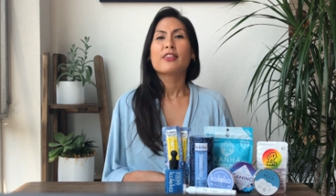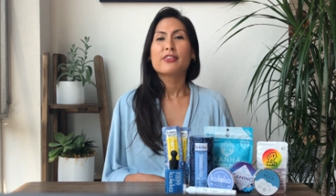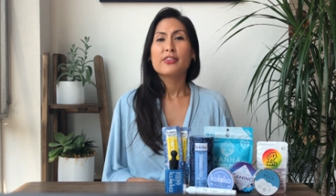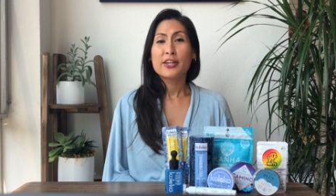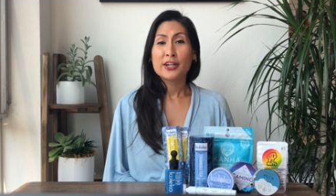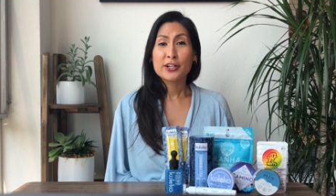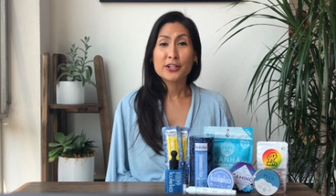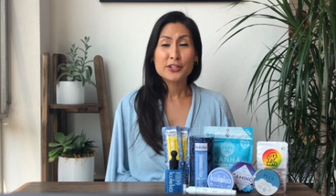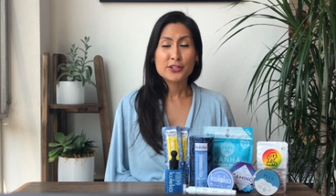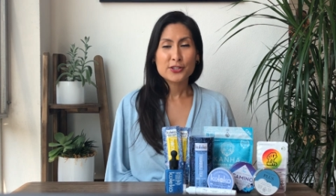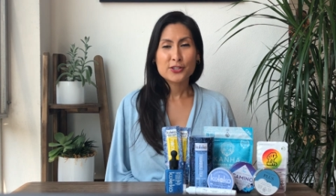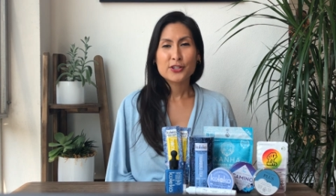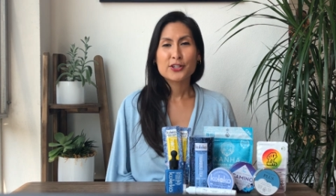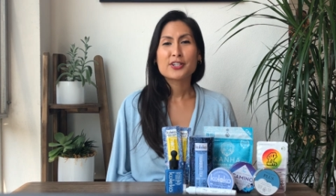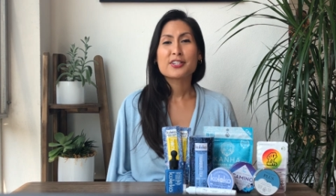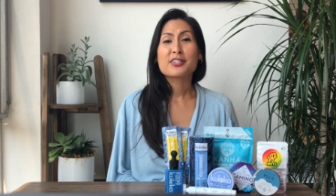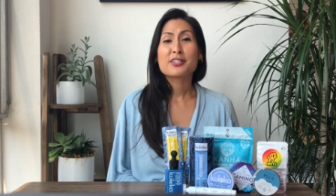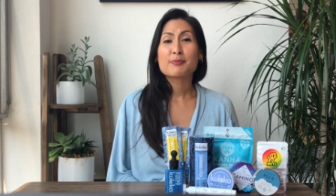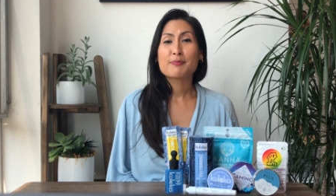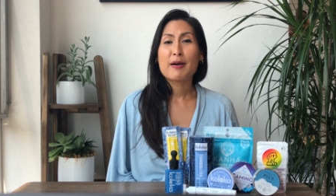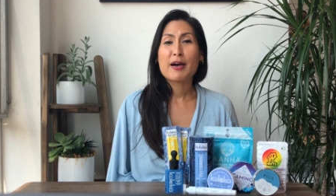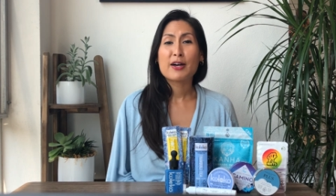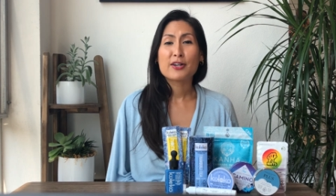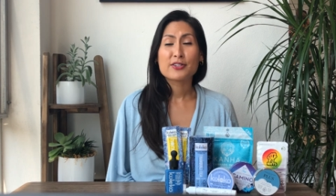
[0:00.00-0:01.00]
There are
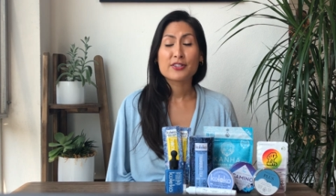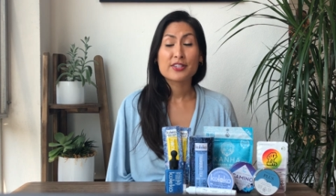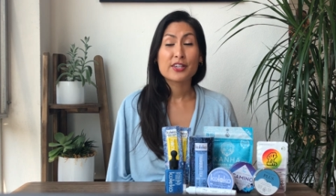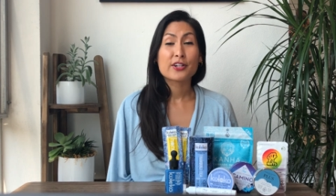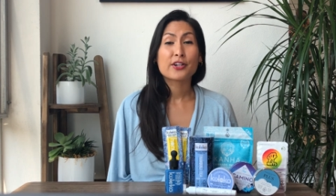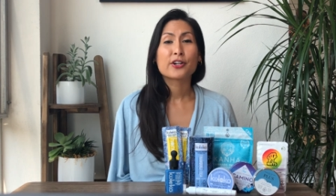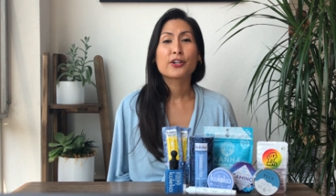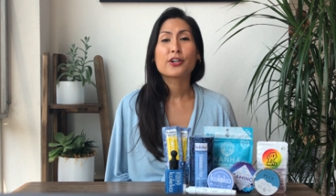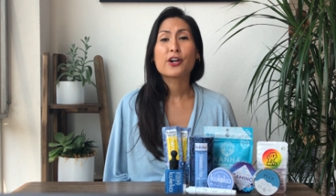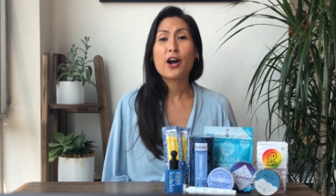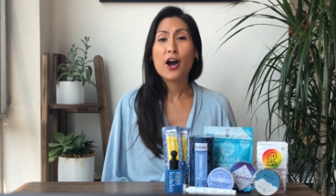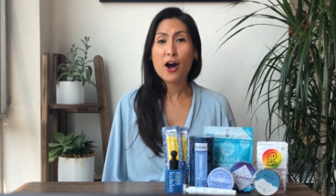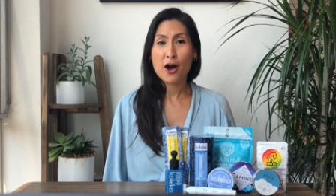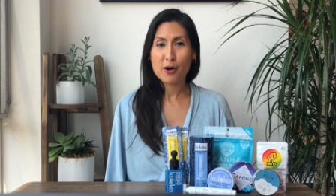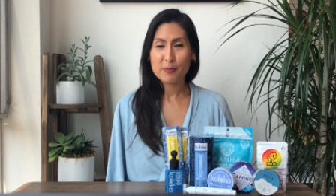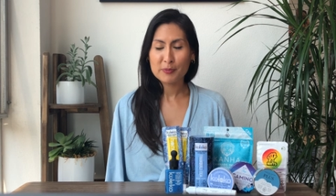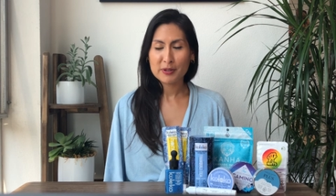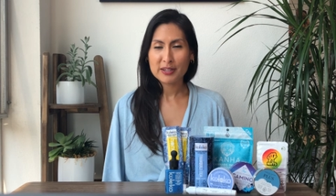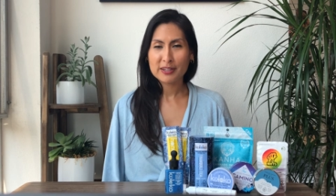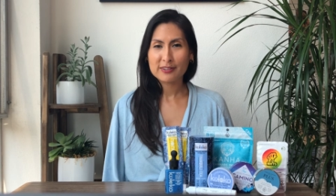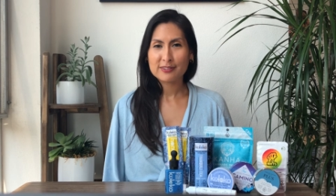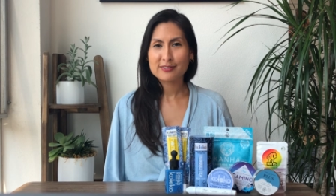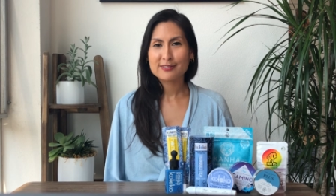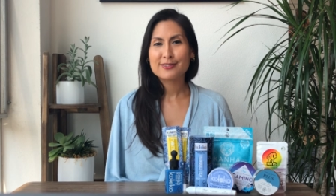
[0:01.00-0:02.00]
certain smells that are
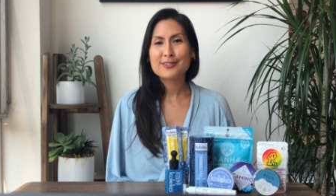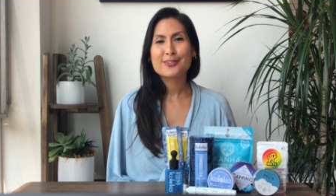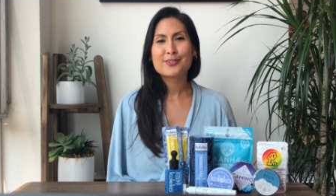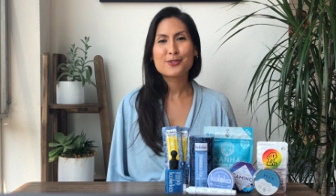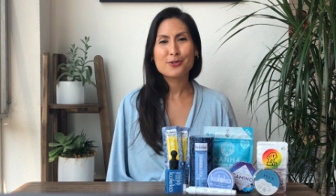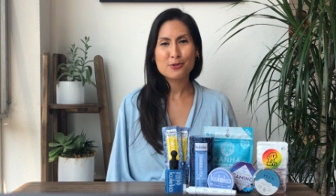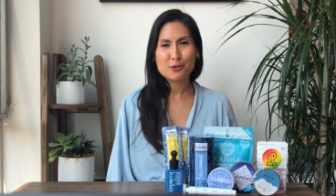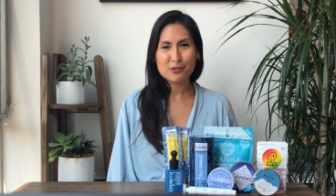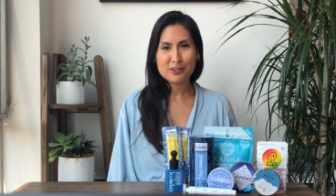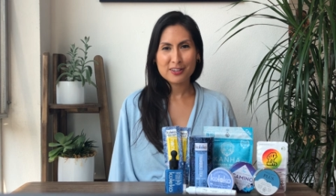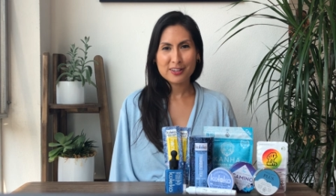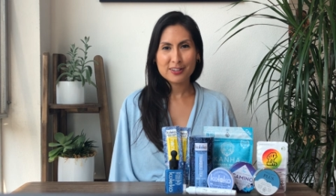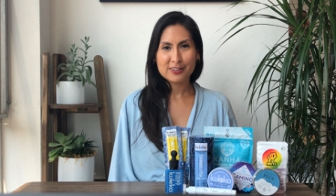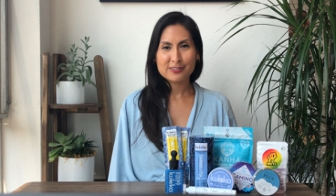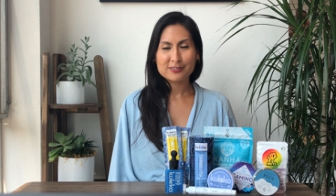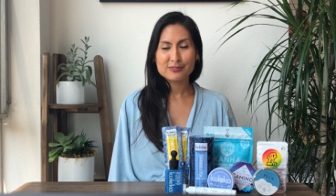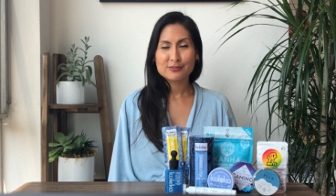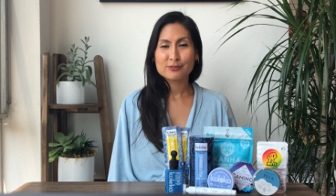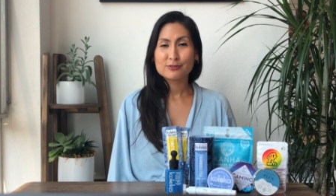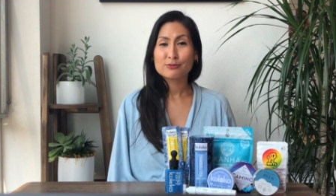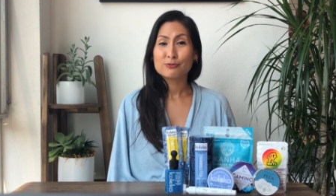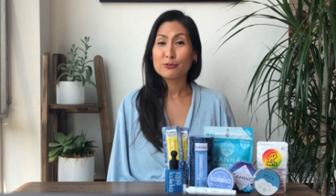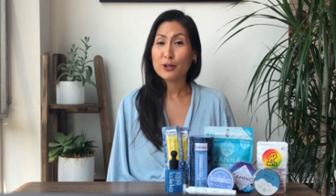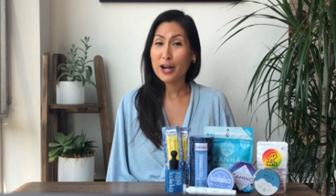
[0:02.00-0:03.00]
calming,
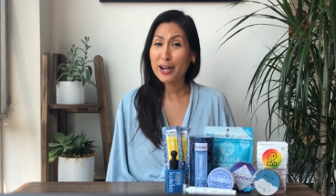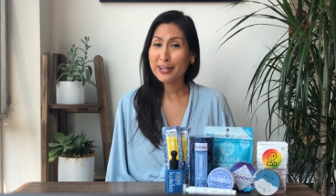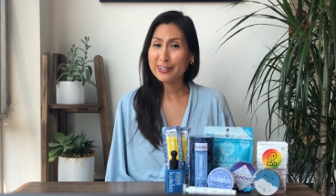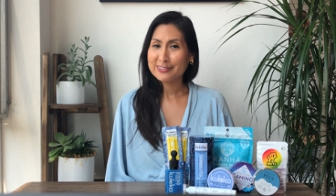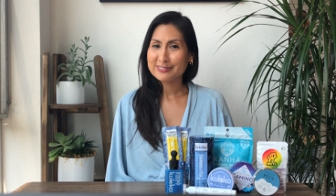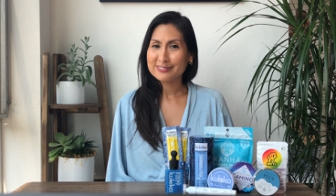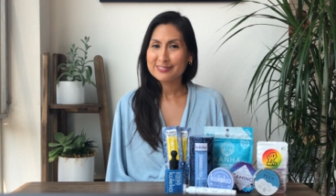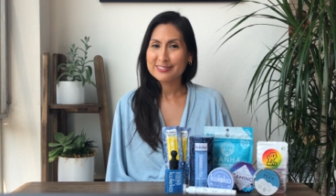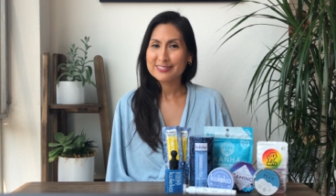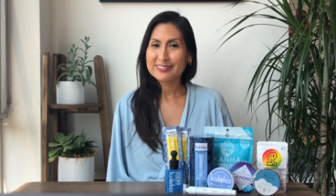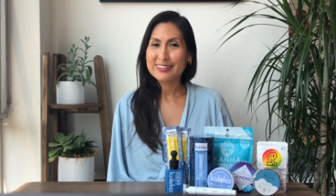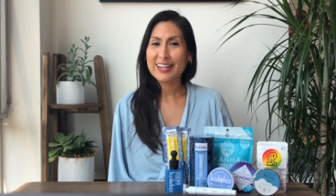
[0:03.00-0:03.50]
soothing, right?